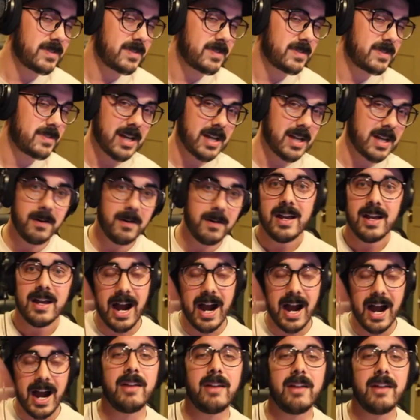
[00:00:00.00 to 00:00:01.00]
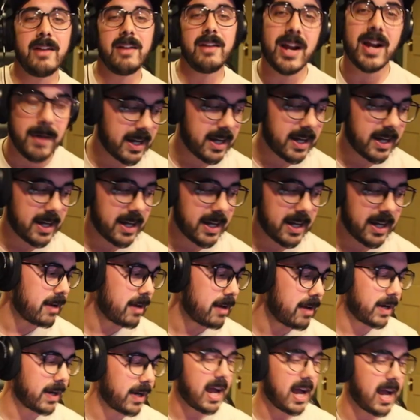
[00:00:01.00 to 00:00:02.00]
So highly recommend getting
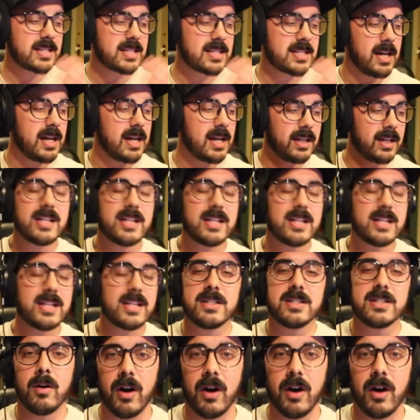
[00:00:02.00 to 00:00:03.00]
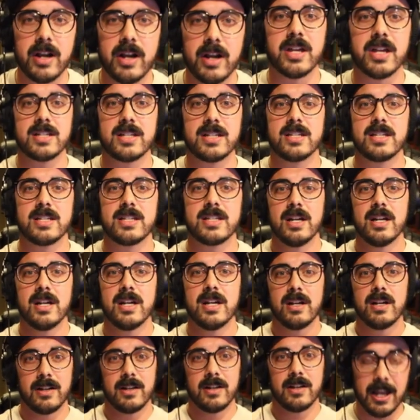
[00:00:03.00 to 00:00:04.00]
it. But guys, let us know all your thoughts
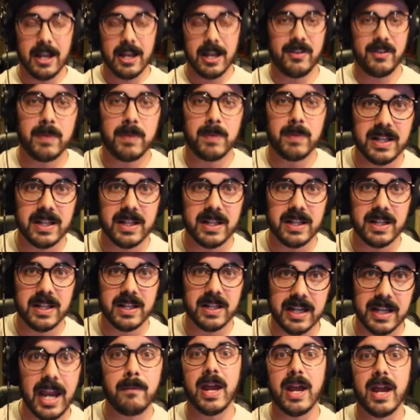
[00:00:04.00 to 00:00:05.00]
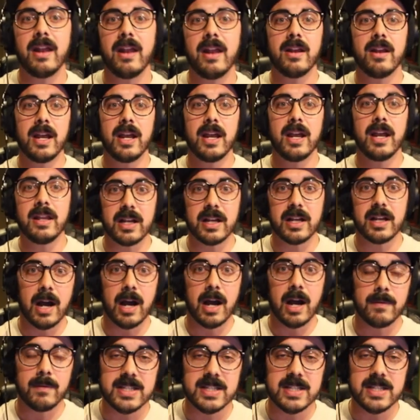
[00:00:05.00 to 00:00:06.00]
if you played the game yet in the
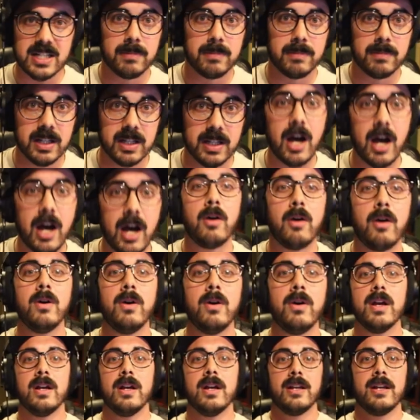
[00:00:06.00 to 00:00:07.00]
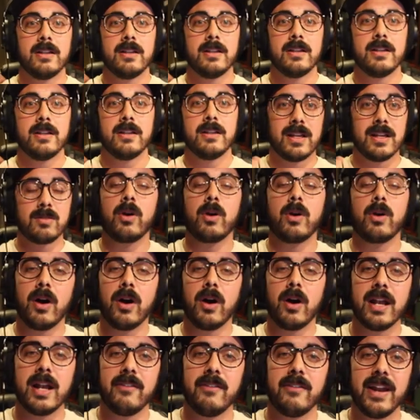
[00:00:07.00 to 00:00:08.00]
comment section below. This is where we're
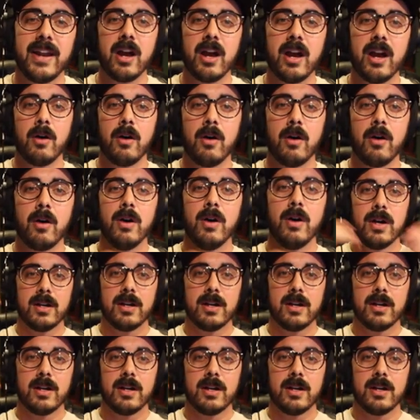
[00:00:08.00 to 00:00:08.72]
going to end the video.